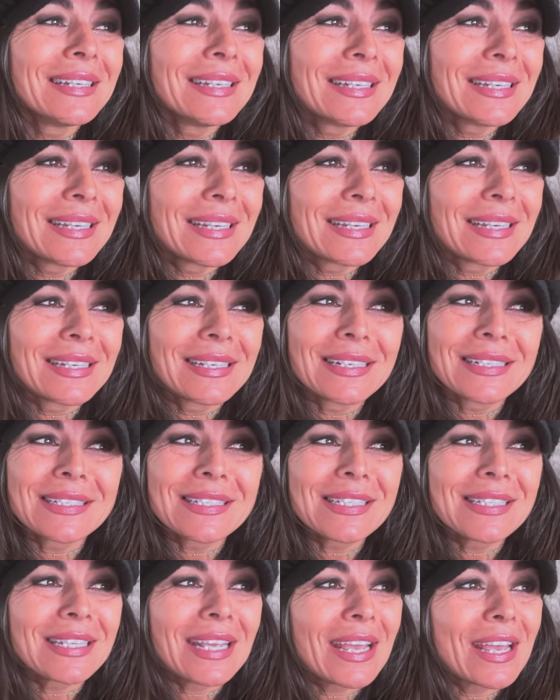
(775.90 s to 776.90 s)
and
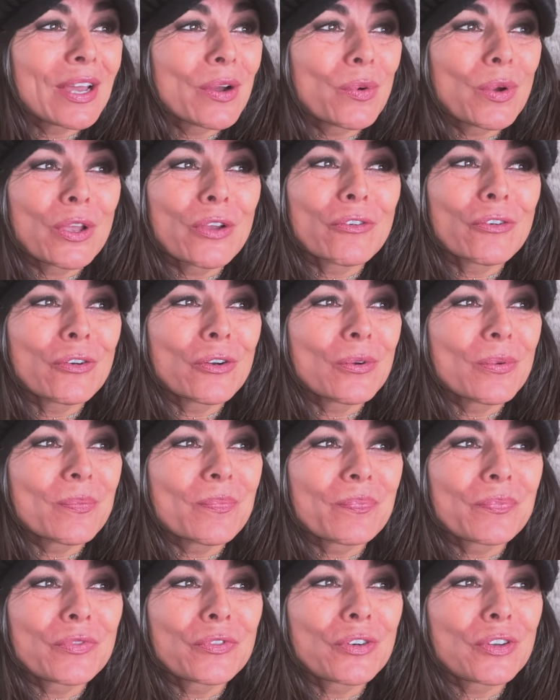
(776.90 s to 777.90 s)
stay away
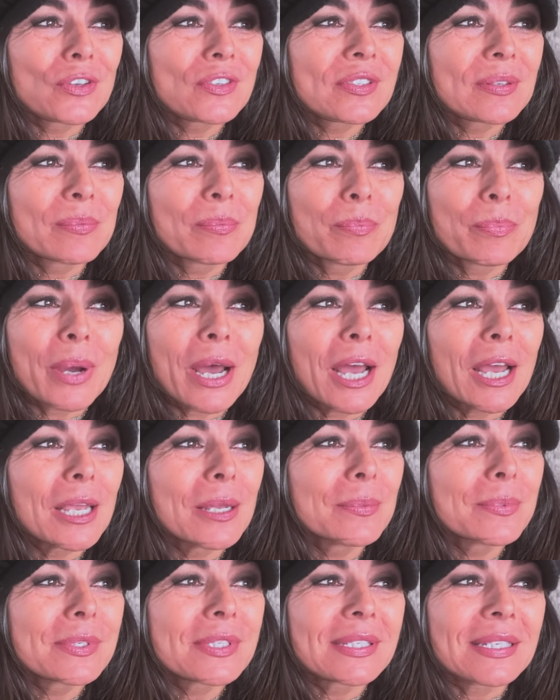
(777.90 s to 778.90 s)
from frozen
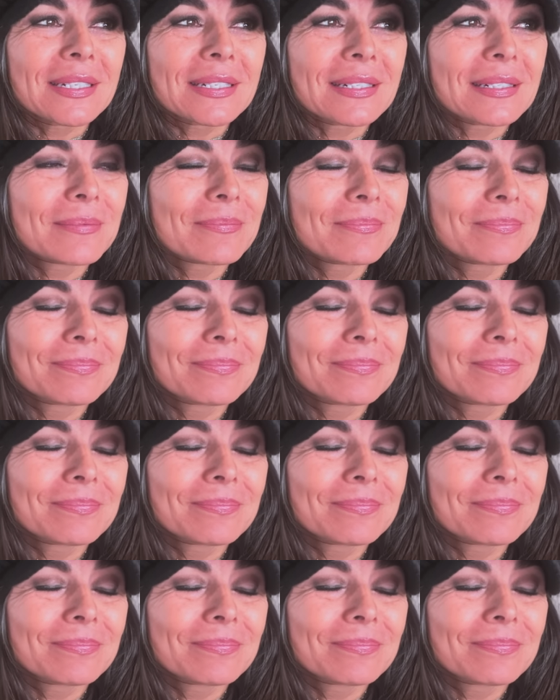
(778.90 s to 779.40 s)
pipes and